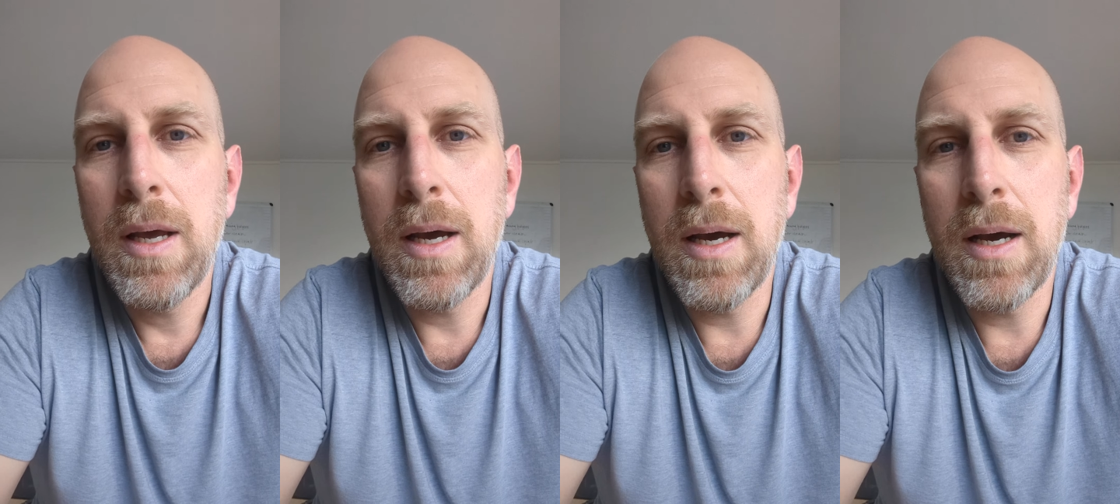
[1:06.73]

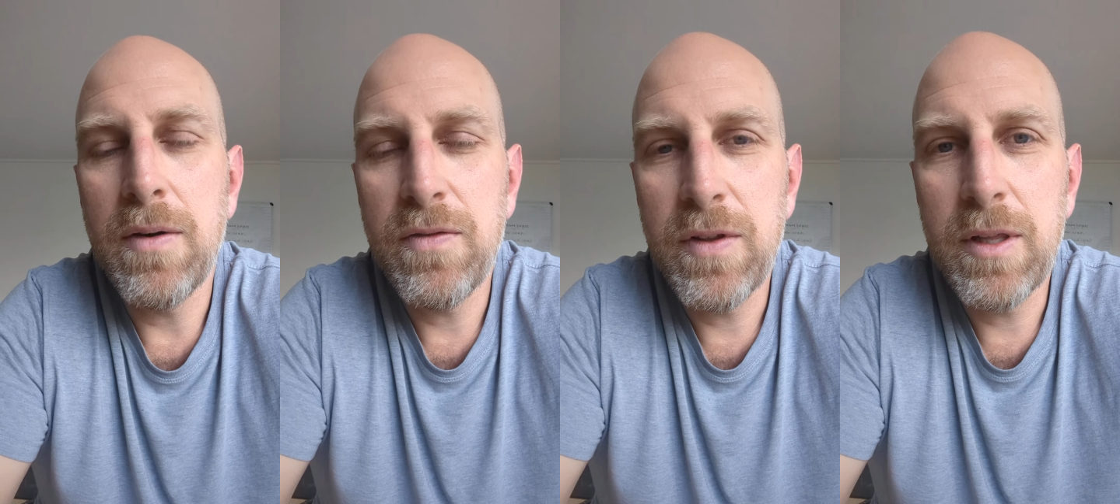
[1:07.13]
Uh,
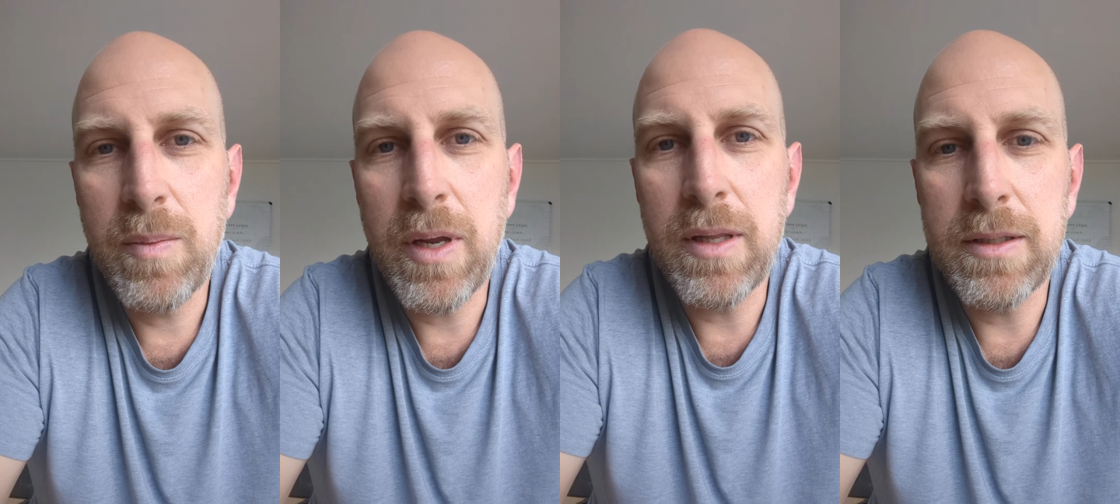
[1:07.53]
I'm feeling
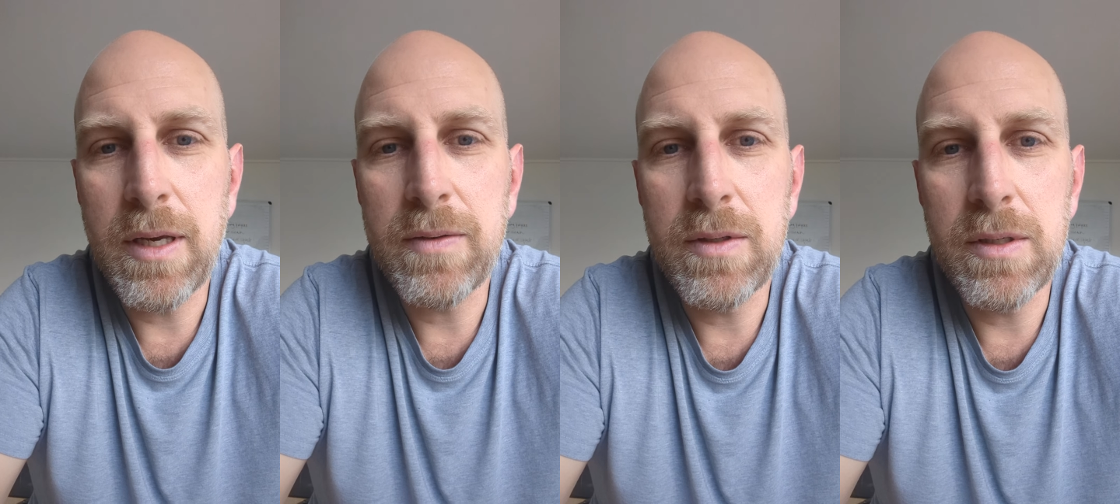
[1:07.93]
better this
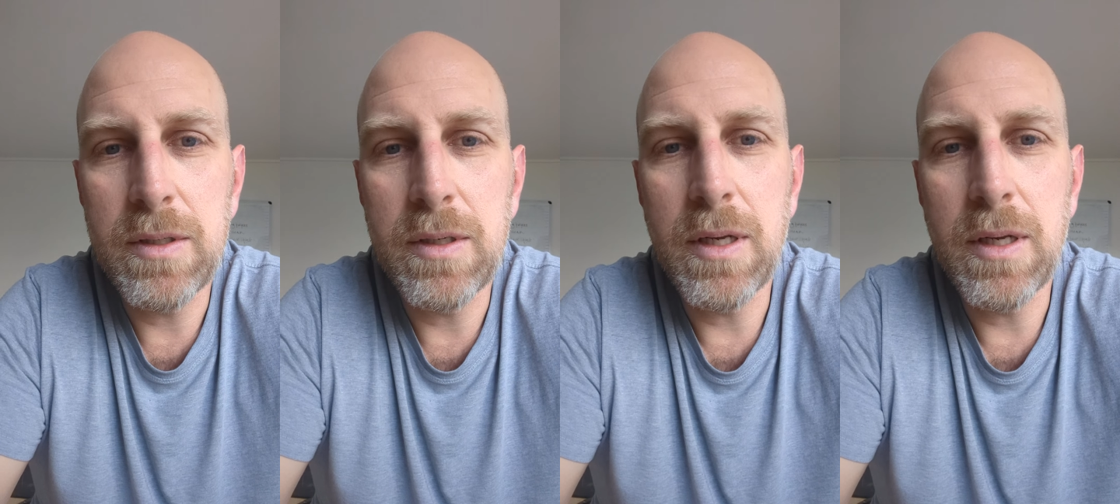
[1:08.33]
afternoon.